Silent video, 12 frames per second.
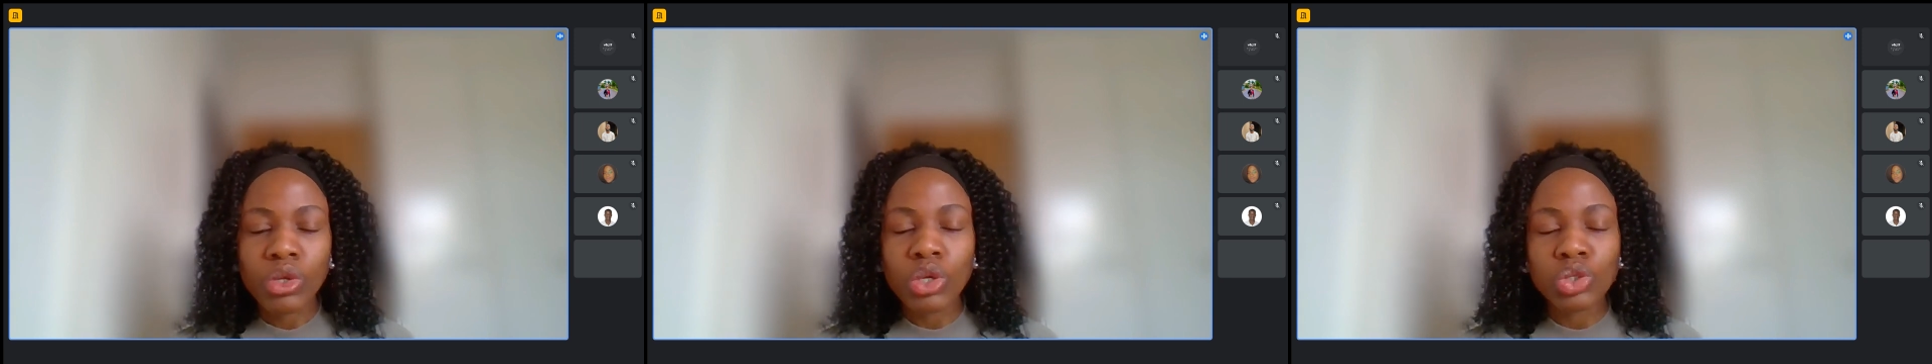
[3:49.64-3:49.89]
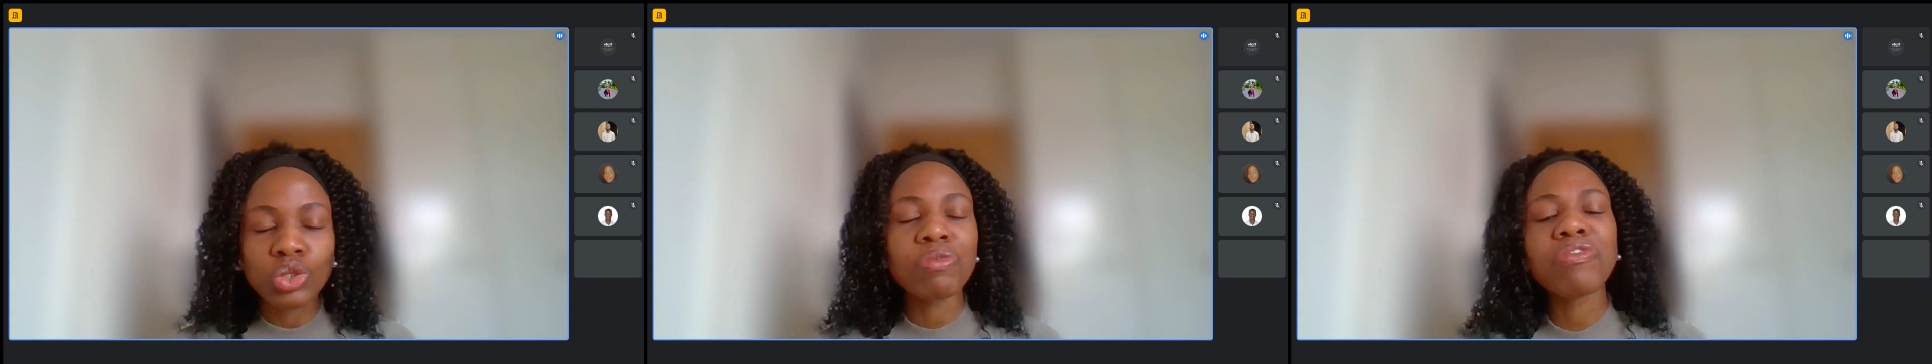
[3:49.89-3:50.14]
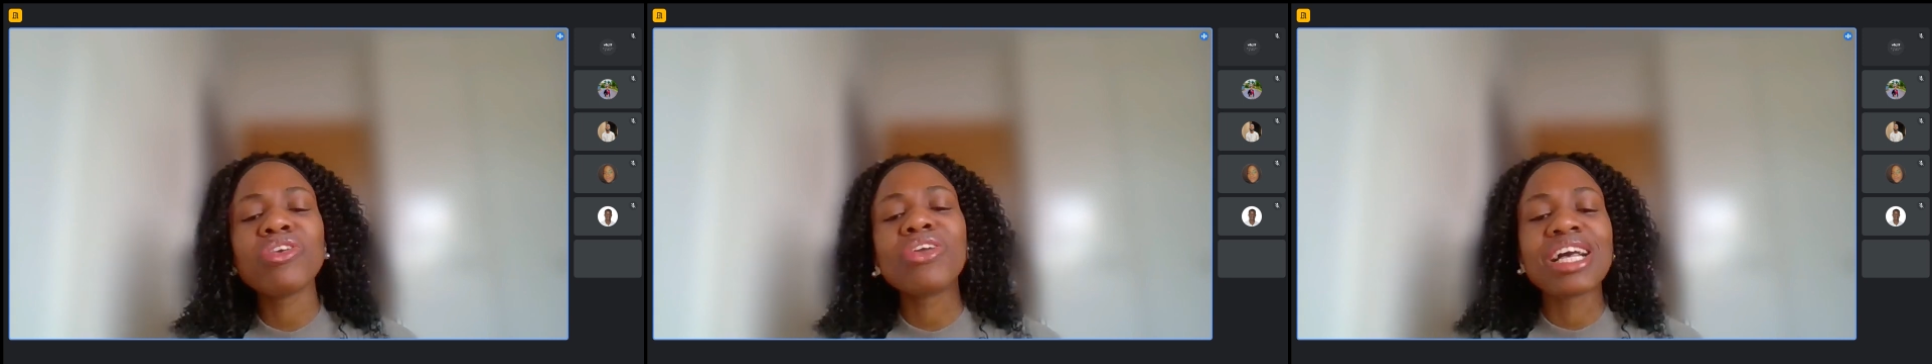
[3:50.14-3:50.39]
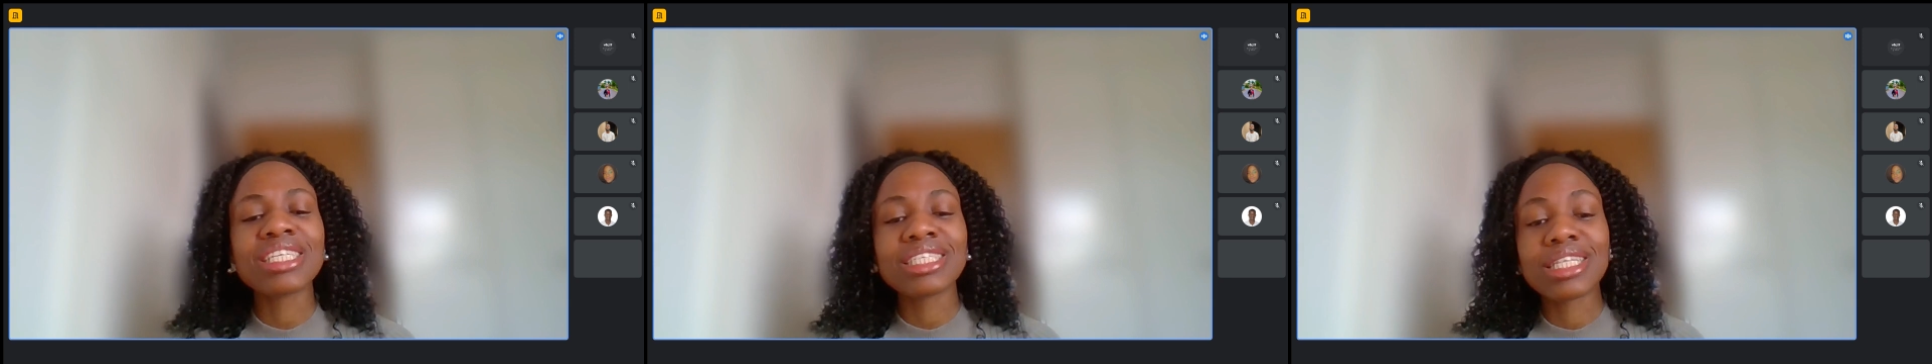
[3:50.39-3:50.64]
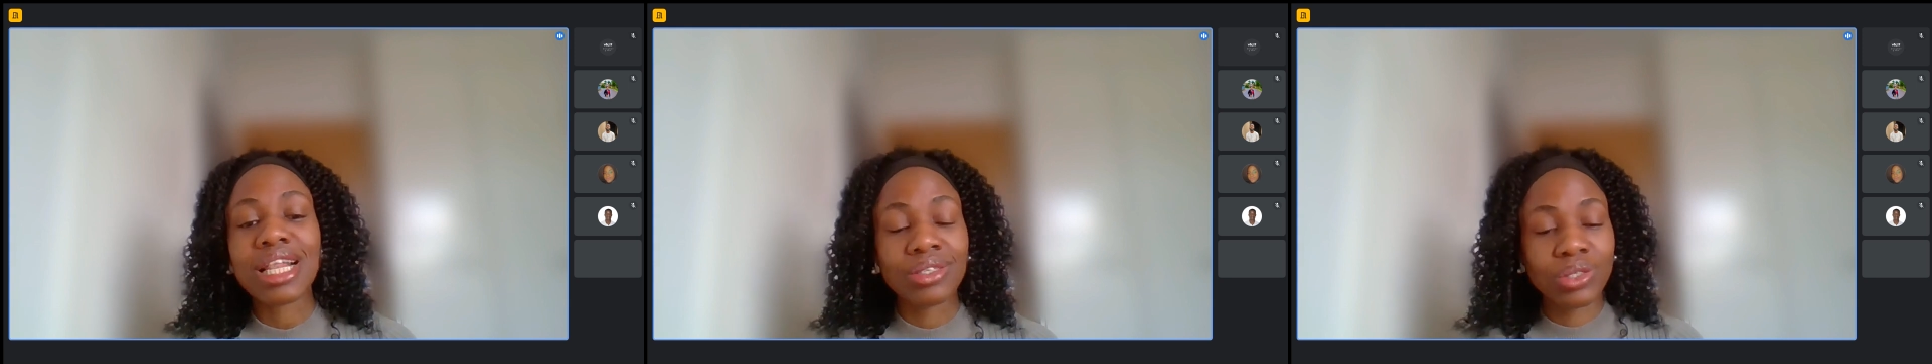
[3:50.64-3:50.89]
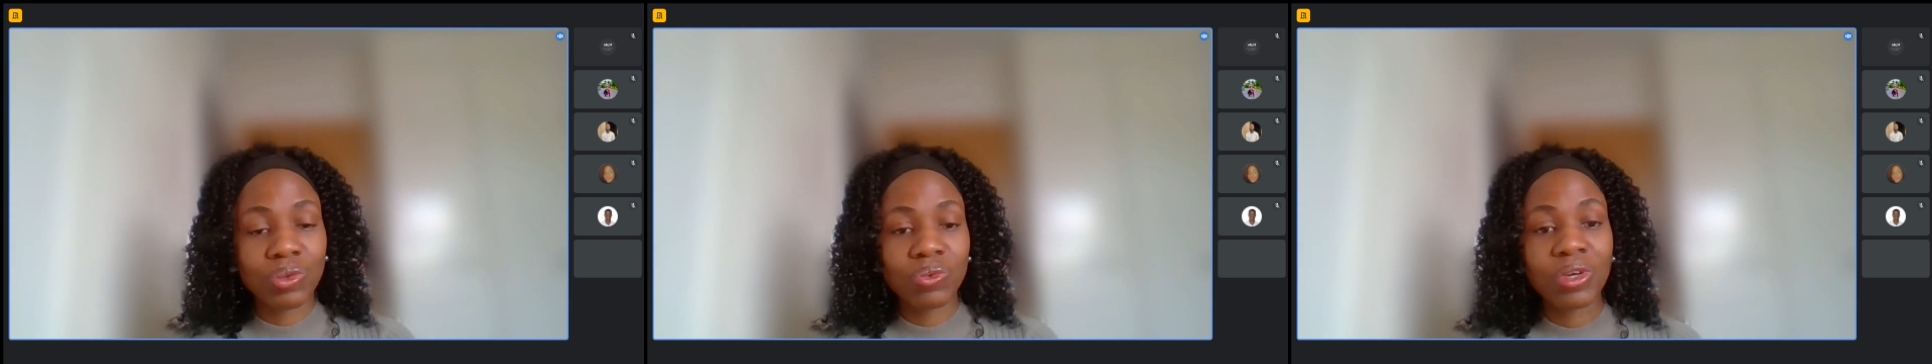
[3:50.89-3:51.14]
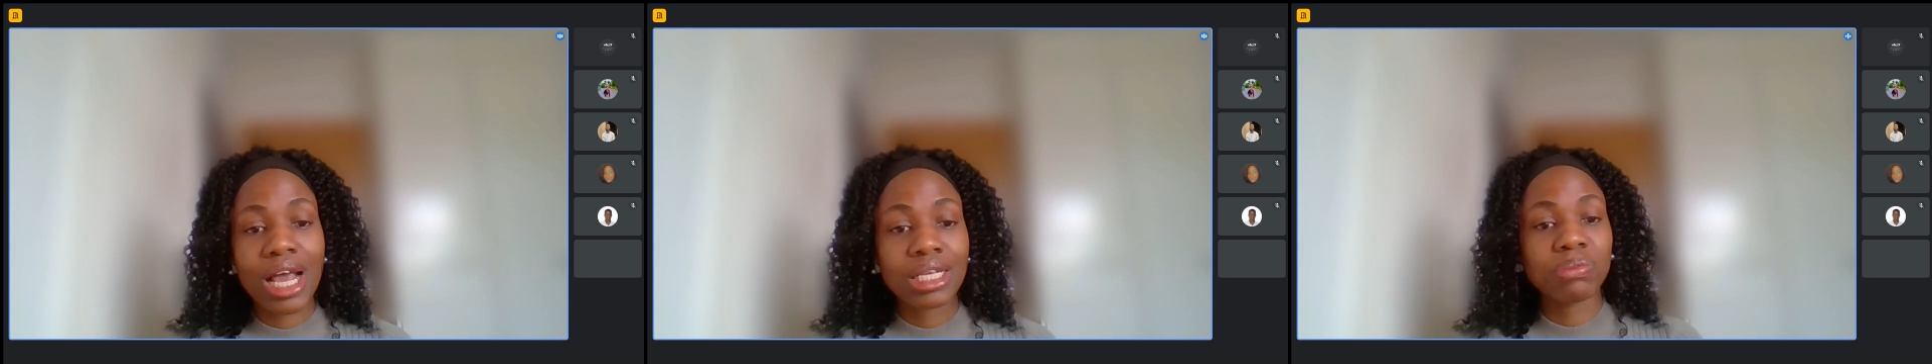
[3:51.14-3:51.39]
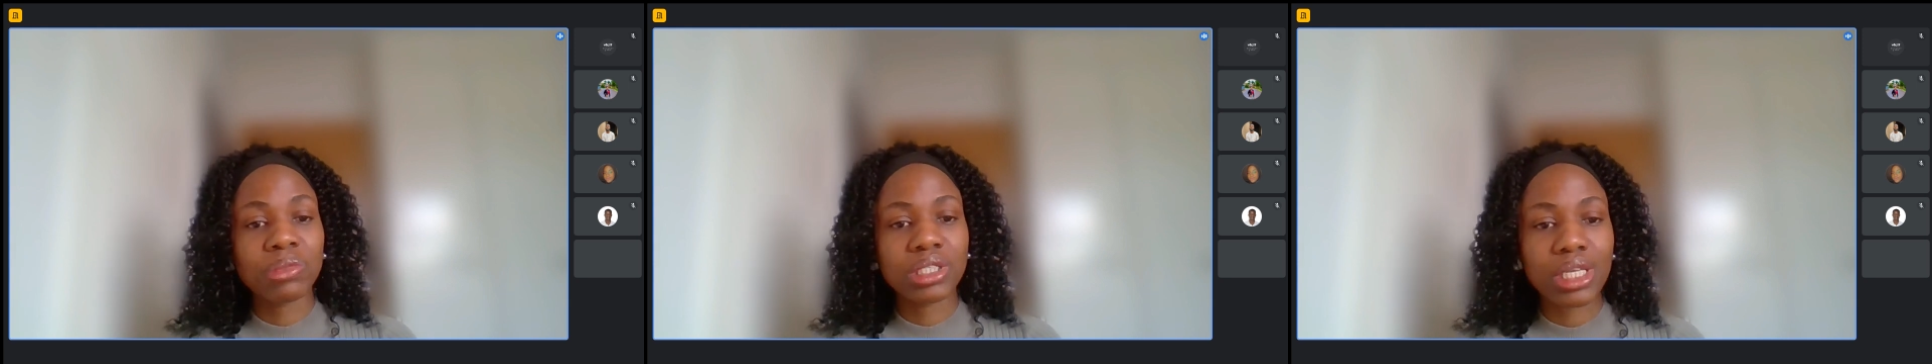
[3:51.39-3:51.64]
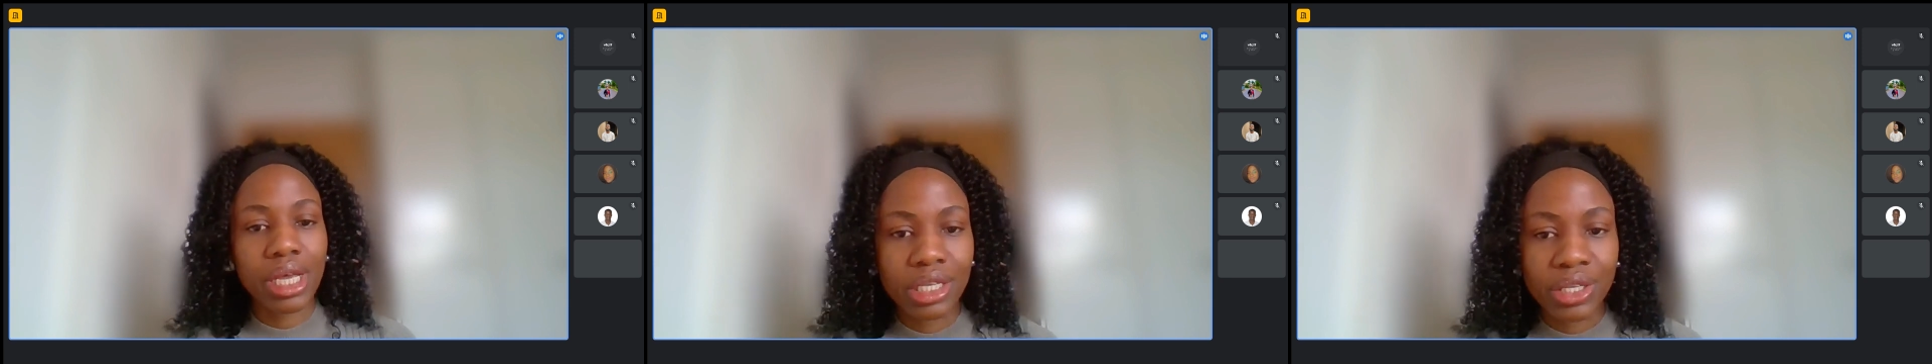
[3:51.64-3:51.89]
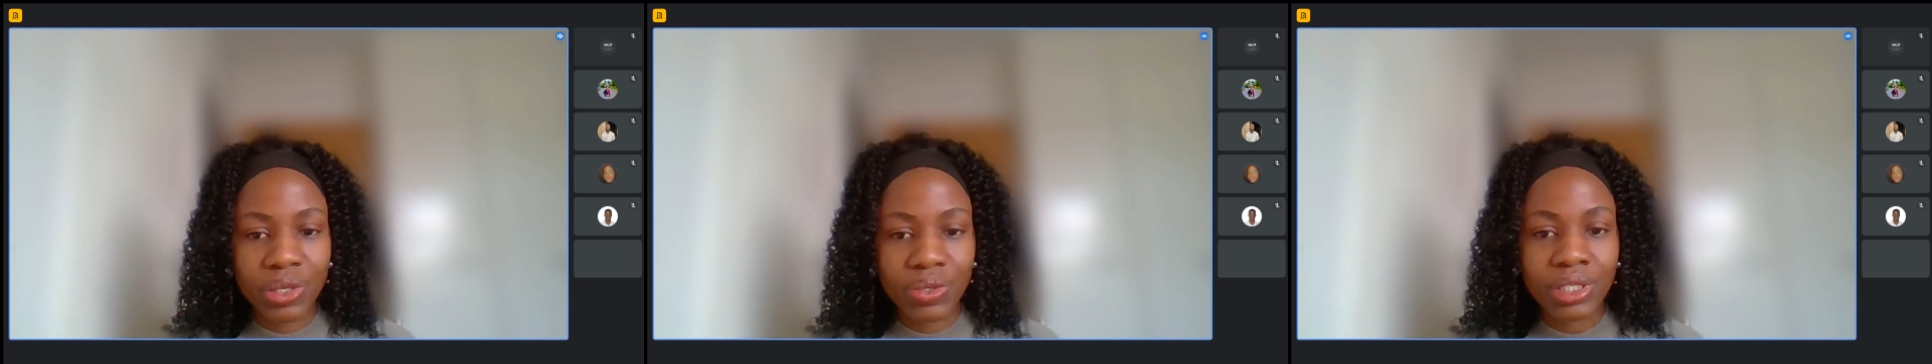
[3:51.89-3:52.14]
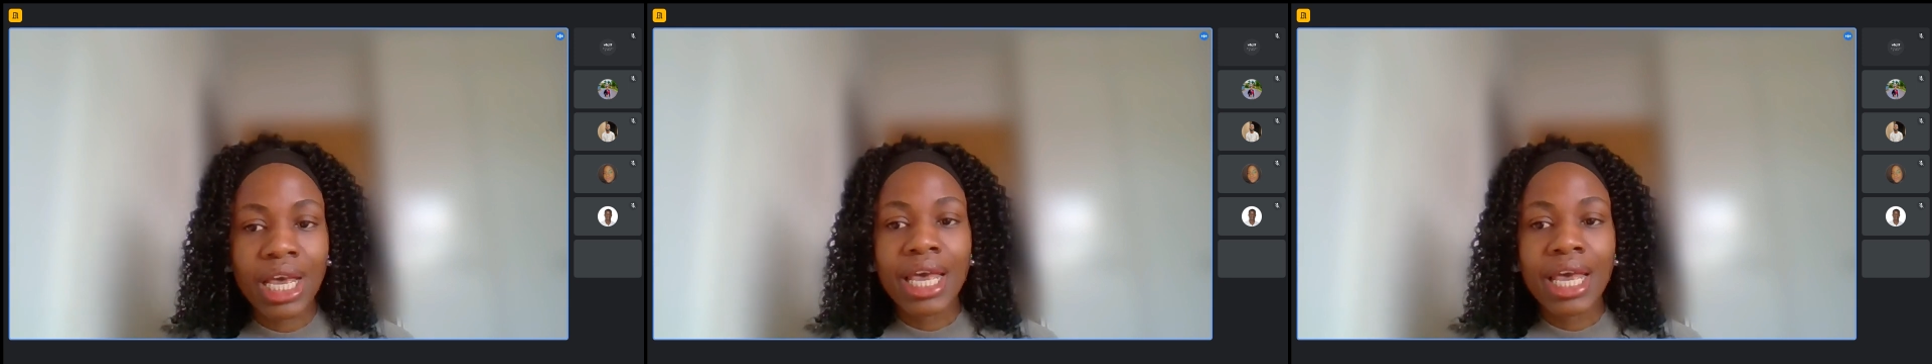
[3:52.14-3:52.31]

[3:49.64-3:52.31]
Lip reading: So before you can say that someone has mental illness,